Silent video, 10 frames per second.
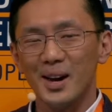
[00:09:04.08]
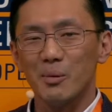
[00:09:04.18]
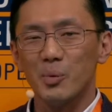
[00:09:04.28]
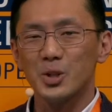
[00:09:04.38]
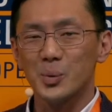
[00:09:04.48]

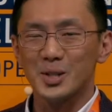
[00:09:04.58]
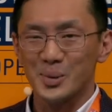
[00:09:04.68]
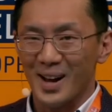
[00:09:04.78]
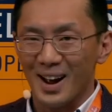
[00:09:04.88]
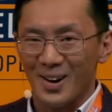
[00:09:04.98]
what do we do
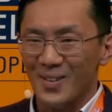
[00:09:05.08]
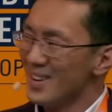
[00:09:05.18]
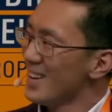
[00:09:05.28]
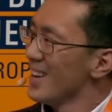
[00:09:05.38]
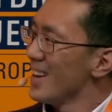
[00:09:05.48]
now?
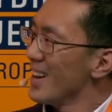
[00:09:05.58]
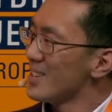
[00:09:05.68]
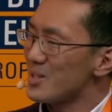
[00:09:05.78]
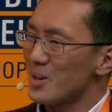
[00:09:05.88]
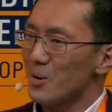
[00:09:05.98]

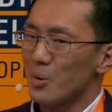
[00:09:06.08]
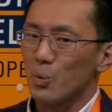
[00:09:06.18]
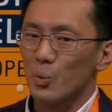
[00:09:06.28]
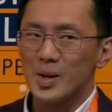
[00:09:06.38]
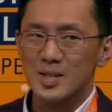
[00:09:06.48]
And so
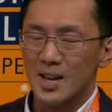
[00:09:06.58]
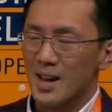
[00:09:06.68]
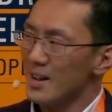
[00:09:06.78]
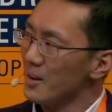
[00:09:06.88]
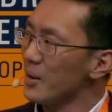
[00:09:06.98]
we
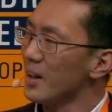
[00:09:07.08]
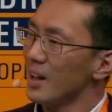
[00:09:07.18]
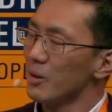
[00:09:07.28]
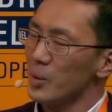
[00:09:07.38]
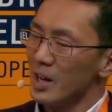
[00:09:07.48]
say,
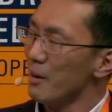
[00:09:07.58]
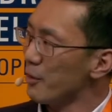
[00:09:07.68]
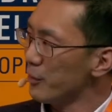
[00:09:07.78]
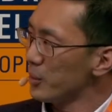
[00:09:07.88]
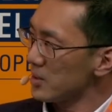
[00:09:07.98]
okay, we have
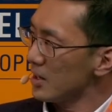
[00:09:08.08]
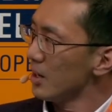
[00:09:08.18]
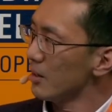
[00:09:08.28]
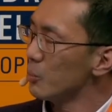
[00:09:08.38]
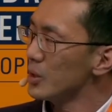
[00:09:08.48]
our fuel
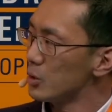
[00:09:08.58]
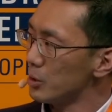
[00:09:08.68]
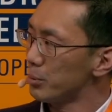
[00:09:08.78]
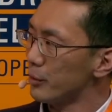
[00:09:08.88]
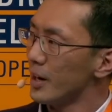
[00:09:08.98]
cell and we do
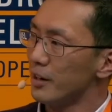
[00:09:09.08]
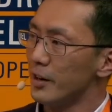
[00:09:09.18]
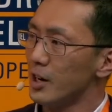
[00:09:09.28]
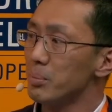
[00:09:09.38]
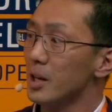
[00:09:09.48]
provide a
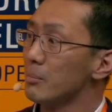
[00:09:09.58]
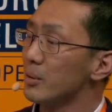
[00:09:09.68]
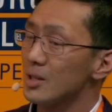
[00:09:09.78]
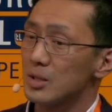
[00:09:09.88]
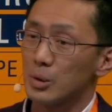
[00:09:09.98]
very
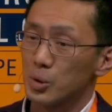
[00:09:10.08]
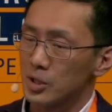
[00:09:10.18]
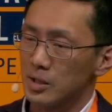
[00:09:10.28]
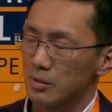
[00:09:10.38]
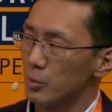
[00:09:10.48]
plug-and-play
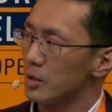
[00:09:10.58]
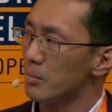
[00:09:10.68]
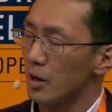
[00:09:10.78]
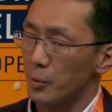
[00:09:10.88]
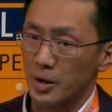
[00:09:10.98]
solution with
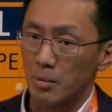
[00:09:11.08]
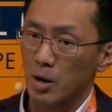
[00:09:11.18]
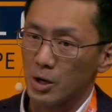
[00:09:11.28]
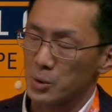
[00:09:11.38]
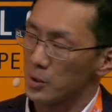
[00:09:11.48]
our
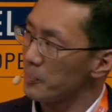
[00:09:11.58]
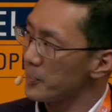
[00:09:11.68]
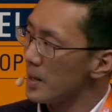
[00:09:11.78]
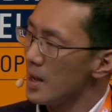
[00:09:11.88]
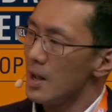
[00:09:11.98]
module.
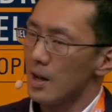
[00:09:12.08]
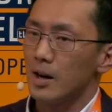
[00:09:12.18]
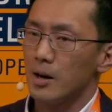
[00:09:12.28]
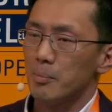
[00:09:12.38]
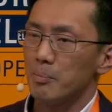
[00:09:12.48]

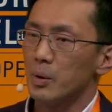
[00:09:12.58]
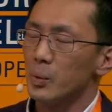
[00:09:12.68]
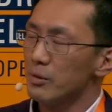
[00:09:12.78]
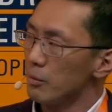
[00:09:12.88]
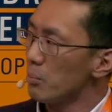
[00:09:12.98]
But
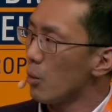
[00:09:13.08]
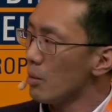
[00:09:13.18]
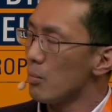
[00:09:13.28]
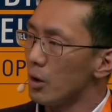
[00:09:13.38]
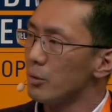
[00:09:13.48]
we more
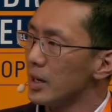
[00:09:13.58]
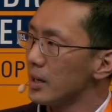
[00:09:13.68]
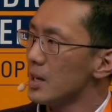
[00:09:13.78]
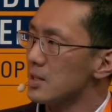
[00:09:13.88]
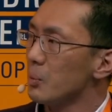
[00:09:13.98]
and more
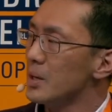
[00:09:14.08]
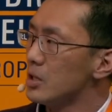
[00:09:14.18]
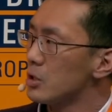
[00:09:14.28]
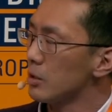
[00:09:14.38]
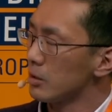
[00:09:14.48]
realize that we
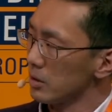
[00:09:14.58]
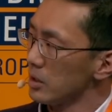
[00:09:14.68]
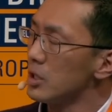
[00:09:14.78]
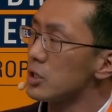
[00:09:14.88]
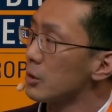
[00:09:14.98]
need to
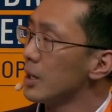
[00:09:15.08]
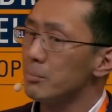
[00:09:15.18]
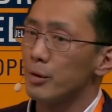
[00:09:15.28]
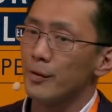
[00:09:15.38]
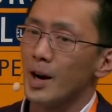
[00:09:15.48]
integrate and
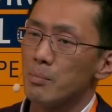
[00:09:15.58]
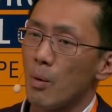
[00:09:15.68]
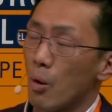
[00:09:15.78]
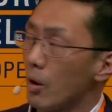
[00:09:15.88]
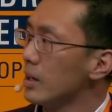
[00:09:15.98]
provide more